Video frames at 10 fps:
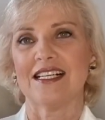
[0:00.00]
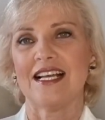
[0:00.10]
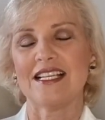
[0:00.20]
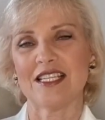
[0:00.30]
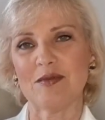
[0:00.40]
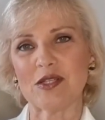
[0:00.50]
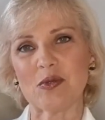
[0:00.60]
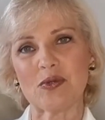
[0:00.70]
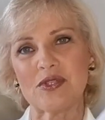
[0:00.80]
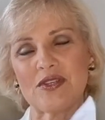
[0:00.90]
And he was
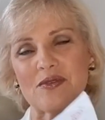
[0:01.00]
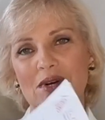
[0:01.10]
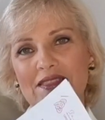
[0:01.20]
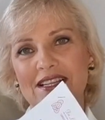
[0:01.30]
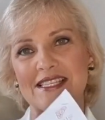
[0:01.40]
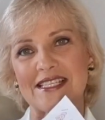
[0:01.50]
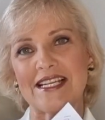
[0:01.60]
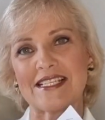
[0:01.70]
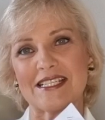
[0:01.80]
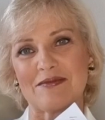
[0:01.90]
also the one that
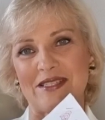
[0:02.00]
stented